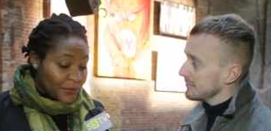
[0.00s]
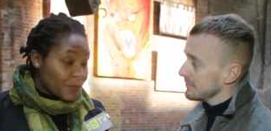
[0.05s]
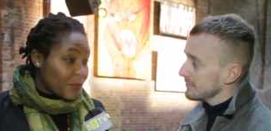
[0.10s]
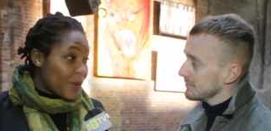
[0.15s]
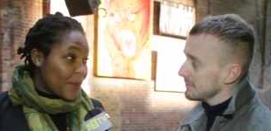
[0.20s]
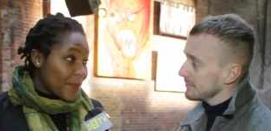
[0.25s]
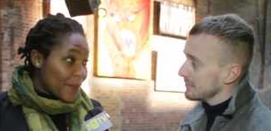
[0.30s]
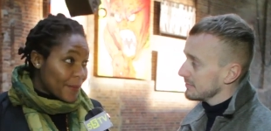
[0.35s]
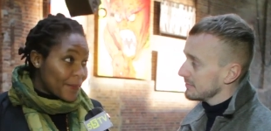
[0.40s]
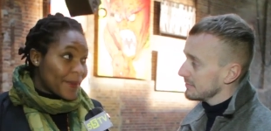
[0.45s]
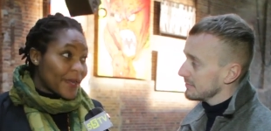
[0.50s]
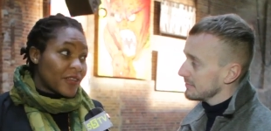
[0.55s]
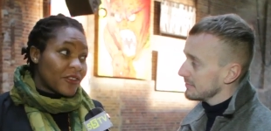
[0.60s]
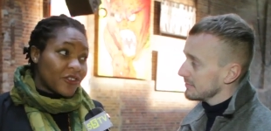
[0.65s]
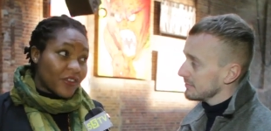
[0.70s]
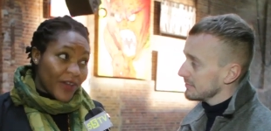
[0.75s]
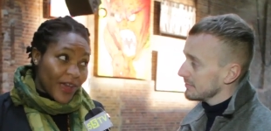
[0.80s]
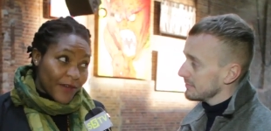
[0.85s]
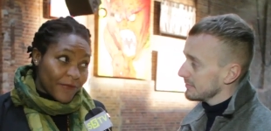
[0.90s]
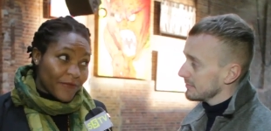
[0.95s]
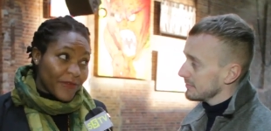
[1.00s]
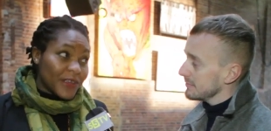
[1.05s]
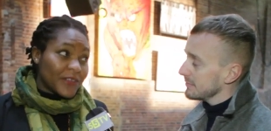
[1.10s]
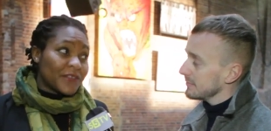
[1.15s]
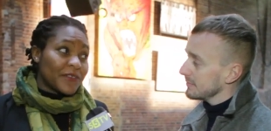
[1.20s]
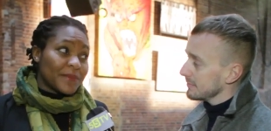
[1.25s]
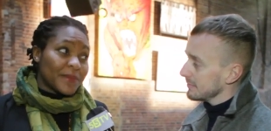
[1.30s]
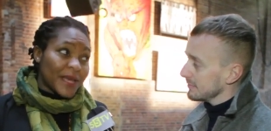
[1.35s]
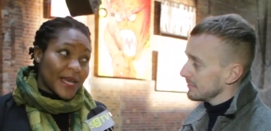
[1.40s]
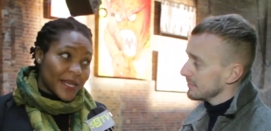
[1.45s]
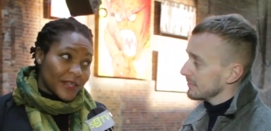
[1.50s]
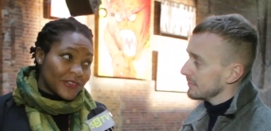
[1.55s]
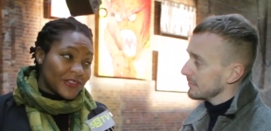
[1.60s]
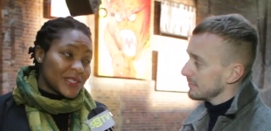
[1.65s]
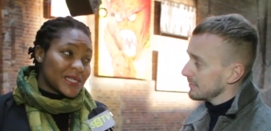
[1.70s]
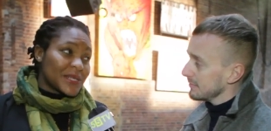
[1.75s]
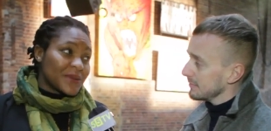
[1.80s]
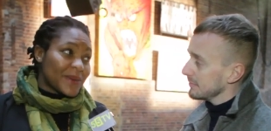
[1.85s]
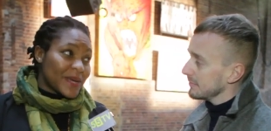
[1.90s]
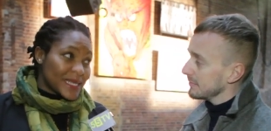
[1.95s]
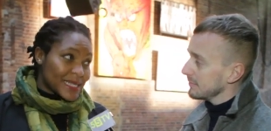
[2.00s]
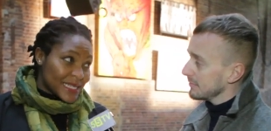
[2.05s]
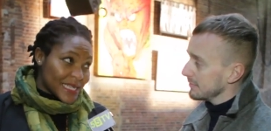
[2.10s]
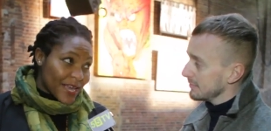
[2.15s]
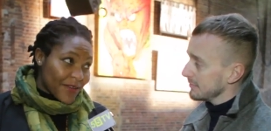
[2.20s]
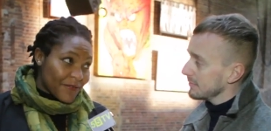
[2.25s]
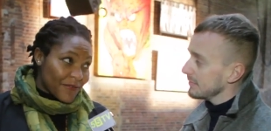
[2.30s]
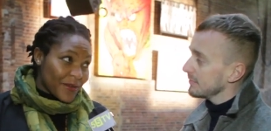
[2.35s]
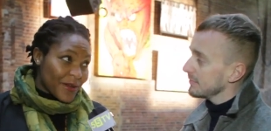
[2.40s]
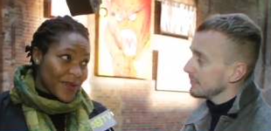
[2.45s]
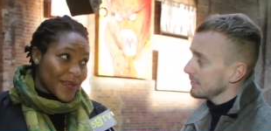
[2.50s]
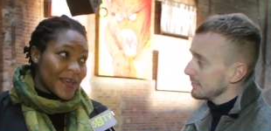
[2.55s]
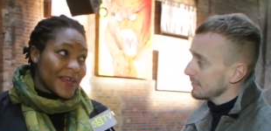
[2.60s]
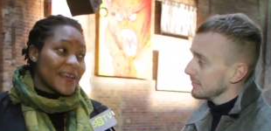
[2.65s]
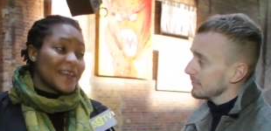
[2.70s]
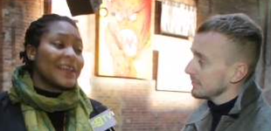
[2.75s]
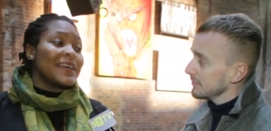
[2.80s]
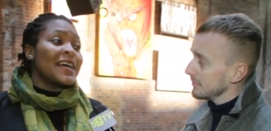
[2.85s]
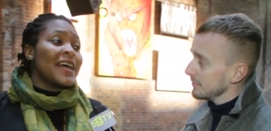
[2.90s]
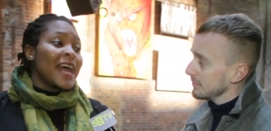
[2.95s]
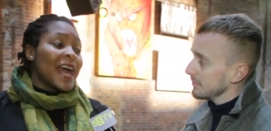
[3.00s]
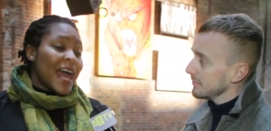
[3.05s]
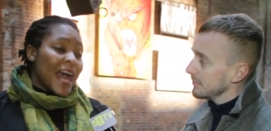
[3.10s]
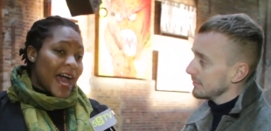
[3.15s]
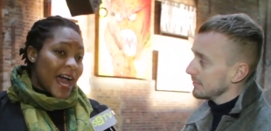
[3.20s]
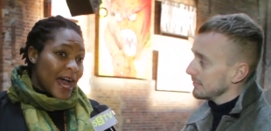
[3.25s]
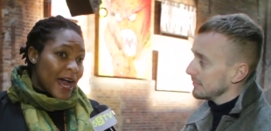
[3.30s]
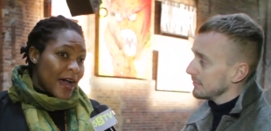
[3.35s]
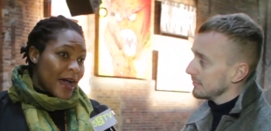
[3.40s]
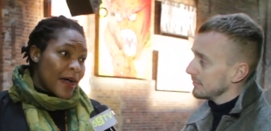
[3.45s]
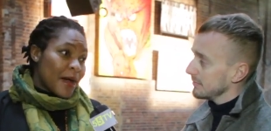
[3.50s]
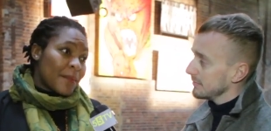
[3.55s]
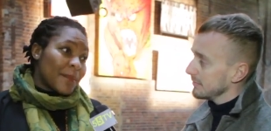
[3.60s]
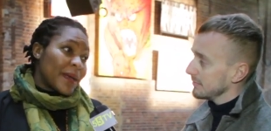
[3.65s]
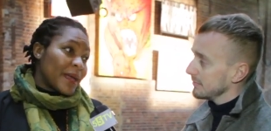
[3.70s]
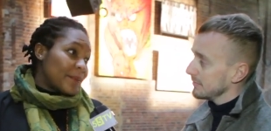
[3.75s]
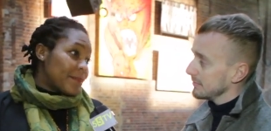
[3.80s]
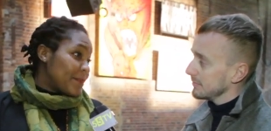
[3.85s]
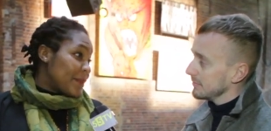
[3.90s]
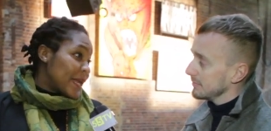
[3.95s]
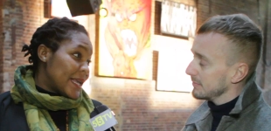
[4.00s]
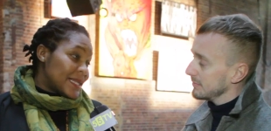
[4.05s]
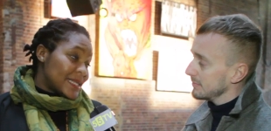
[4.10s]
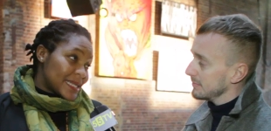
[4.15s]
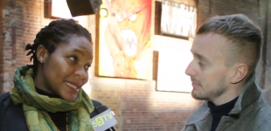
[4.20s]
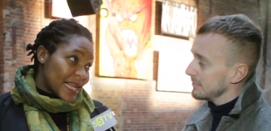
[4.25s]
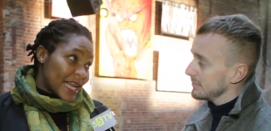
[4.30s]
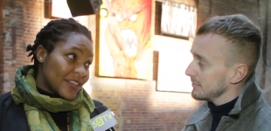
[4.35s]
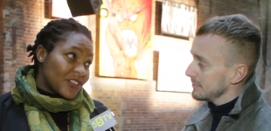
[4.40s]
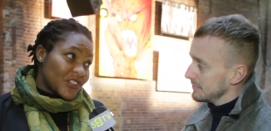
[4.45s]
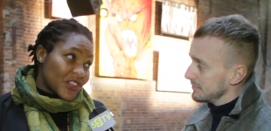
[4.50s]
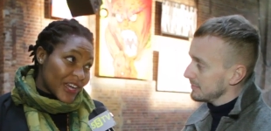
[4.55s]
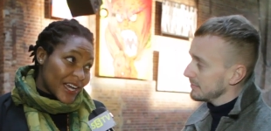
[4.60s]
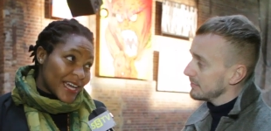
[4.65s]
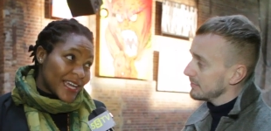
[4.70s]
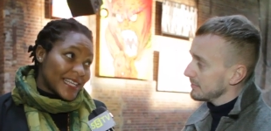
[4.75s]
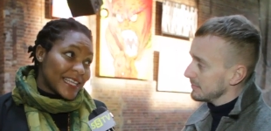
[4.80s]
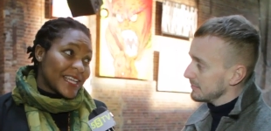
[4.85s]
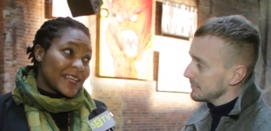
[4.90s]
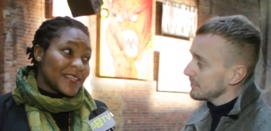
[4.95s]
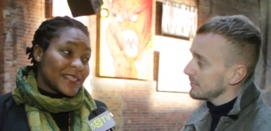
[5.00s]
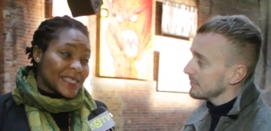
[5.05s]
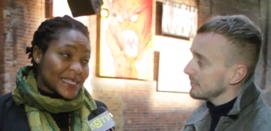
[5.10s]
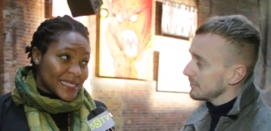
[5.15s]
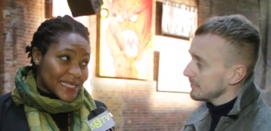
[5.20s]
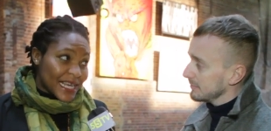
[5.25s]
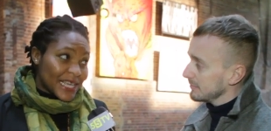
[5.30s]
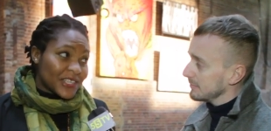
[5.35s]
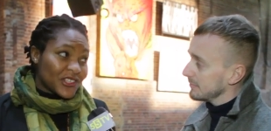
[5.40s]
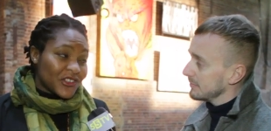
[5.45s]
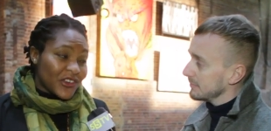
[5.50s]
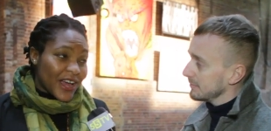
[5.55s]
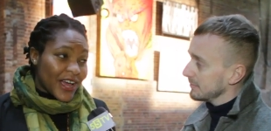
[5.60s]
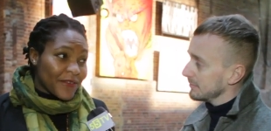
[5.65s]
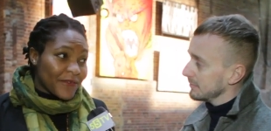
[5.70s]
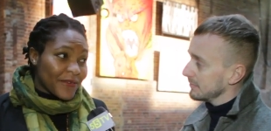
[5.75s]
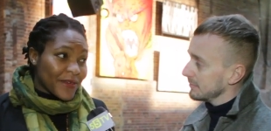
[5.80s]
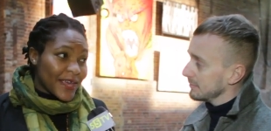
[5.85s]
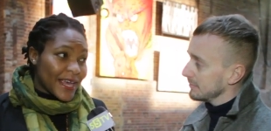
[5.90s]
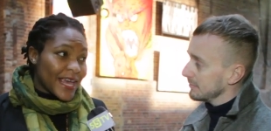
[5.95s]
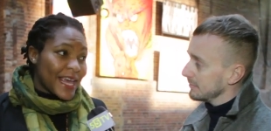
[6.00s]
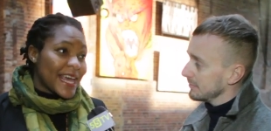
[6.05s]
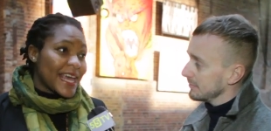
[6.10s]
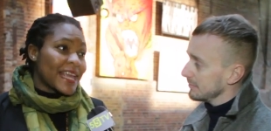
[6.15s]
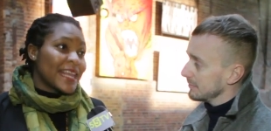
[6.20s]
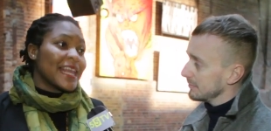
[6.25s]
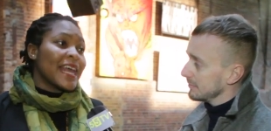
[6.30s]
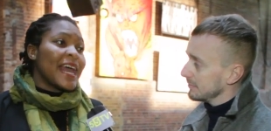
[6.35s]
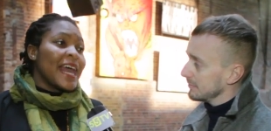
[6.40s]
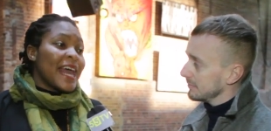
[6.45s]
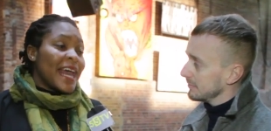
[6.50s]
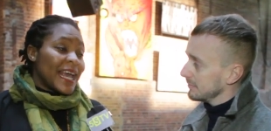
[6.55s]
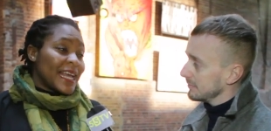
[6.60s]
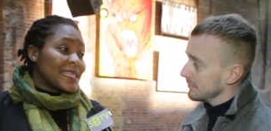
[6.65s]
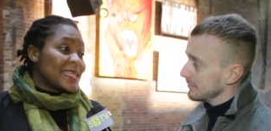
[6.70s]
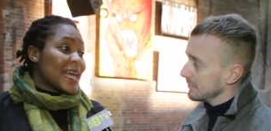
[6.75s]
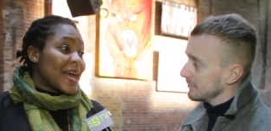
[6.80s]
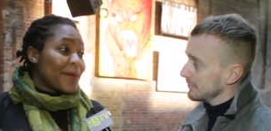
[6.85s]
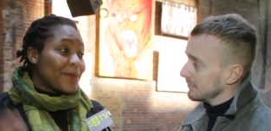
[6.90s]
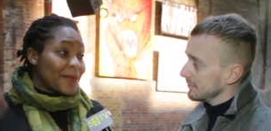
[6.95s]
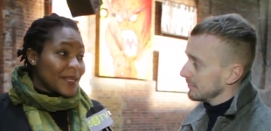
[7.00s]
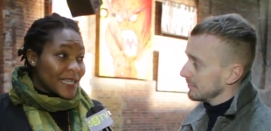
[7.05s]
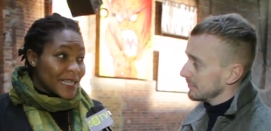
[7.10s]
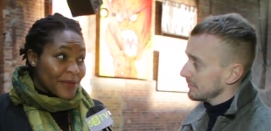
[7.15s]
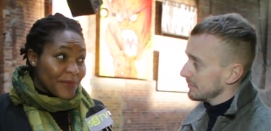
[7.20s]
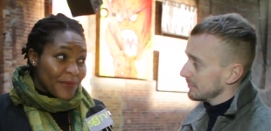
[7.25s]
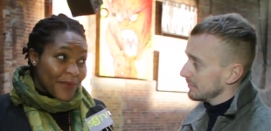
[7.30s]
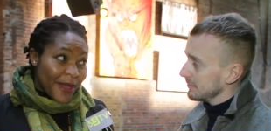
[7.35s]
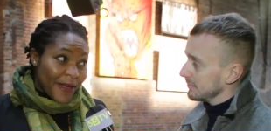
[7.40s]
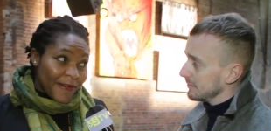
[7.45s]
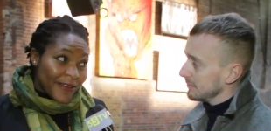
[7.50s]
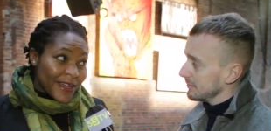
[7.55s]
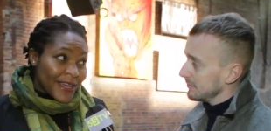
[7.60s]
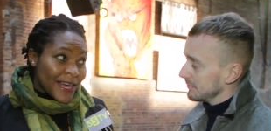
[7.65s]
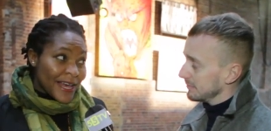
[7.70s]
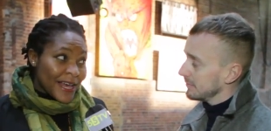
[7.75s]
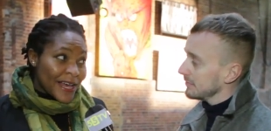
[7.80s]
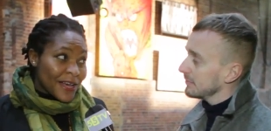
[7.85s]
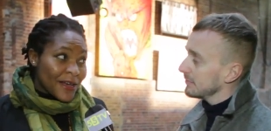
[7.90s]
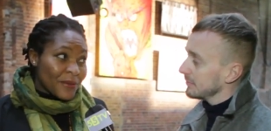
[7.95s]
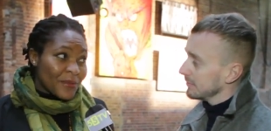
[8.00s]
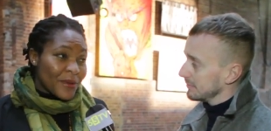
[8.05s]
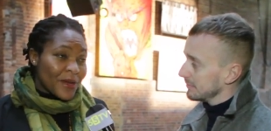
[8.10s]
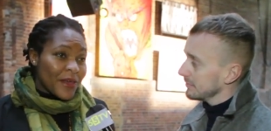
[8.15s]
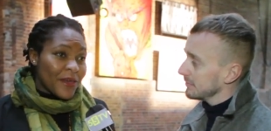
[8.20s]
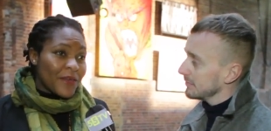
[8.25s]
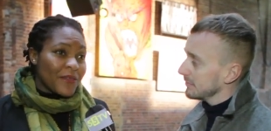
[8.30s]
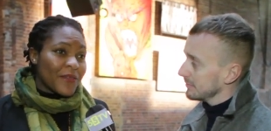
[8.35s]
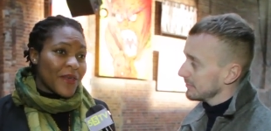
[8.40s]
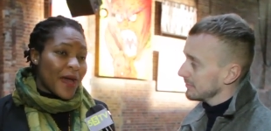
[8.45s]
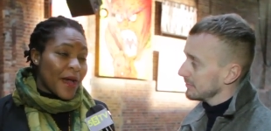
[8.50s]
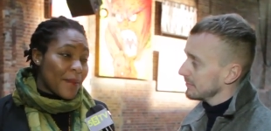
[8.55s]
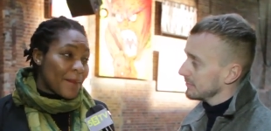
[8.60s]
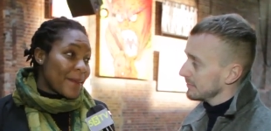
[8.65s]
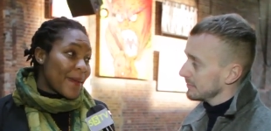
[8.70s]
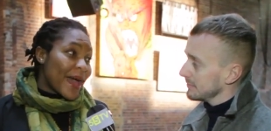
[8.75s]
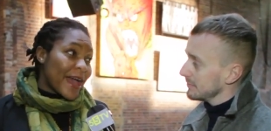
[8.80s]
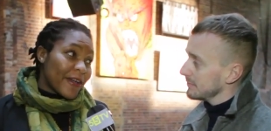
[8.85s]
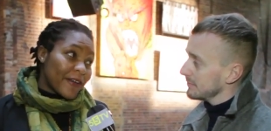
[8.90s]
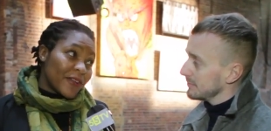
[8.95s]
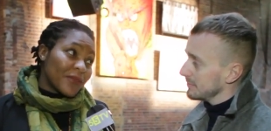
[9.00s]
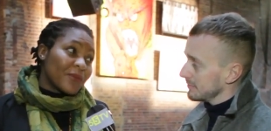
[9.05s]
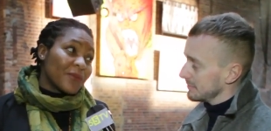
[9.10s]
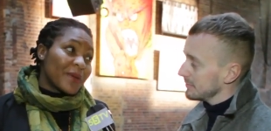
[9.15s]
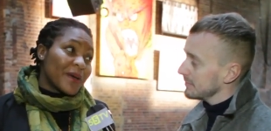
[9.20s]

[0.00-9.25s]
Speaker 1: women being trafficked from countries in West Africa and places like China into sex trafficking. It's happening in America with migrant